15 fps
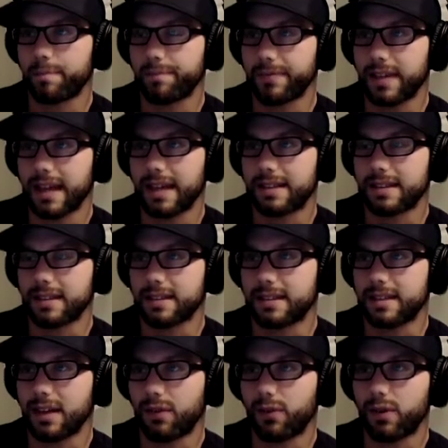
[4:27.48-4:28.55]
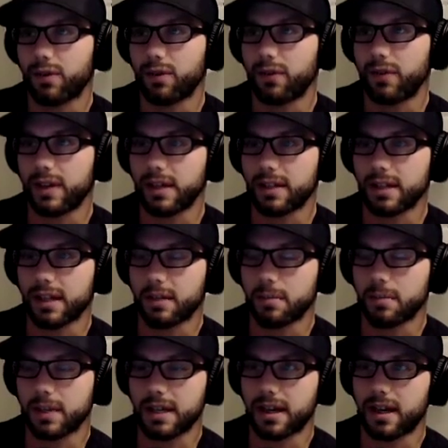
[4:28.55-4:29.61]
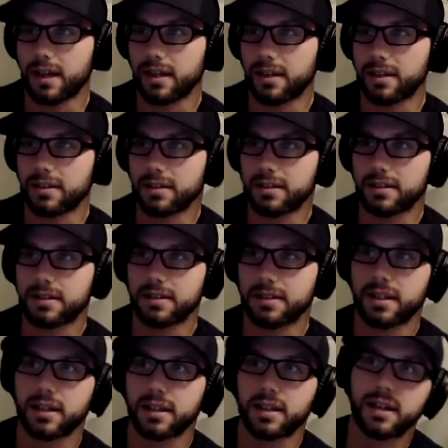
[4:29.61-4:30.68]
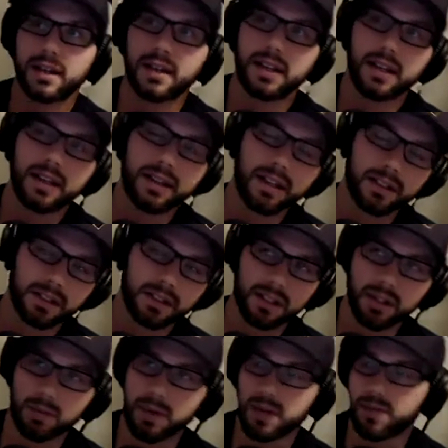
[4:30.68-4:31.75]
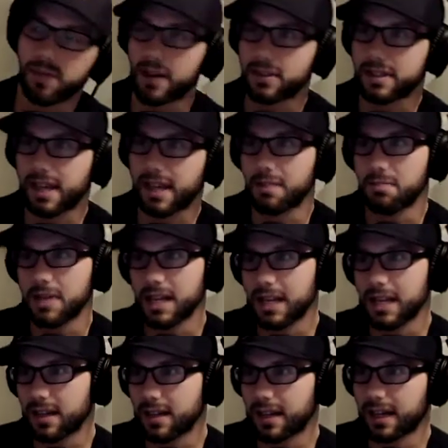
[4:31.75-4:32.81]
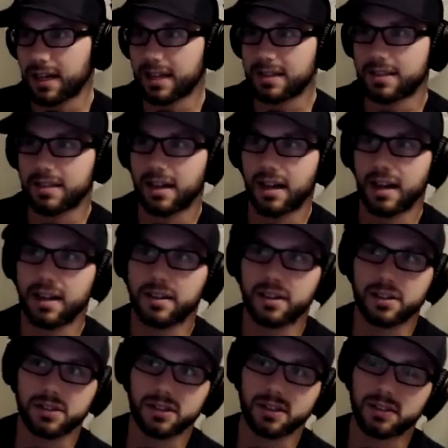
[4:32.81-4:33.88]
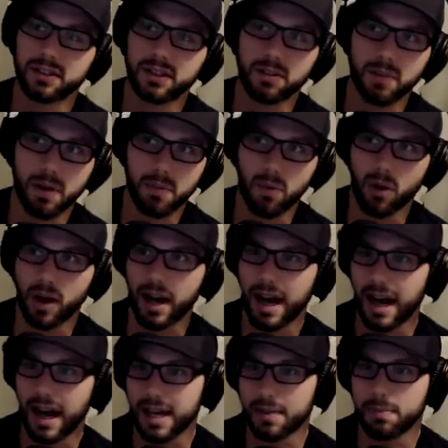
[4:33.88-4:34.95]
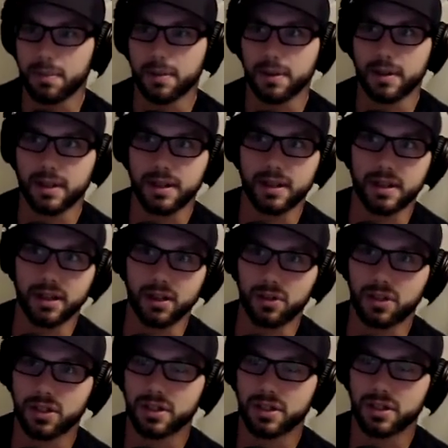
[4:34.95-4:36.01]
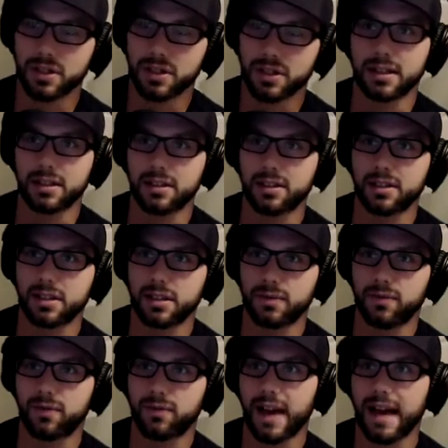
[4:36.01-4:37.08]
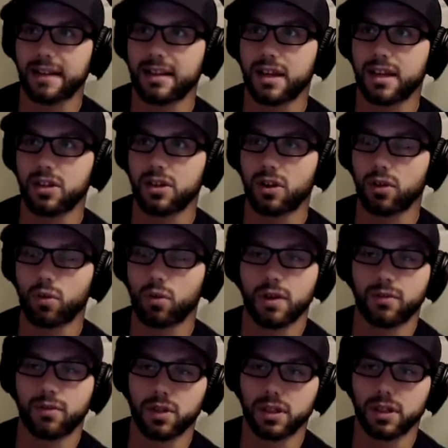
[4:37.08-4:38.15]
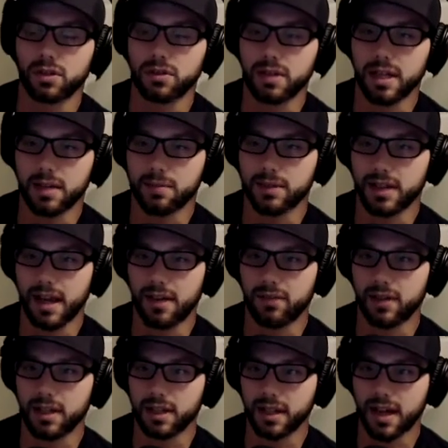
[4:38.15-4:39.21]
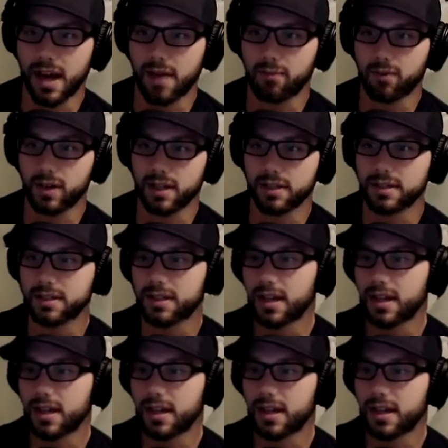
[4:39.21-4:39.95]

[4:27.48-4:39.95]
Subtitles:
it's a different feeling because there's a little bit of outside media that gets done. There's a little bit more hype, just the fact that you're one of only two teams left in the conference.